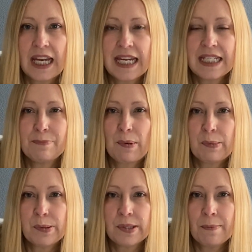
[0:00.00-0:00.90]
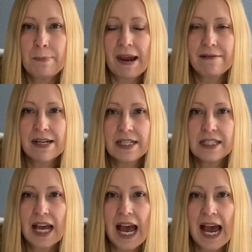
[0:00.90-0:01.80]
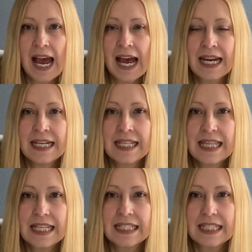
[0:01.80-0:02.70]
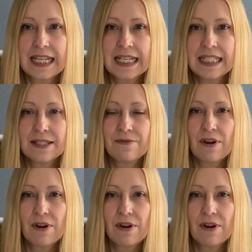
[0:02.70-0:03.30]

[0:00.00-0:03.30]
is Bubbles and Berries, and this is